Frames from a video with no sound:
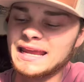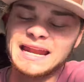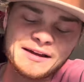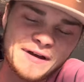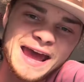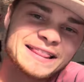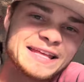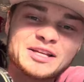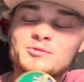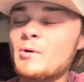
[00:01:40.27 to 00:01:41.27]
And I've had
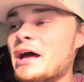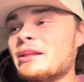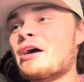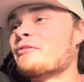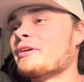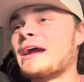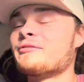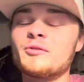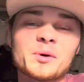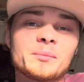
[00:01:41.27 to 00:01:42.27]
this well over like
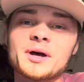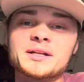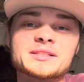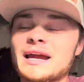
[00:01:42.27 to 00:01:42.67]
four months.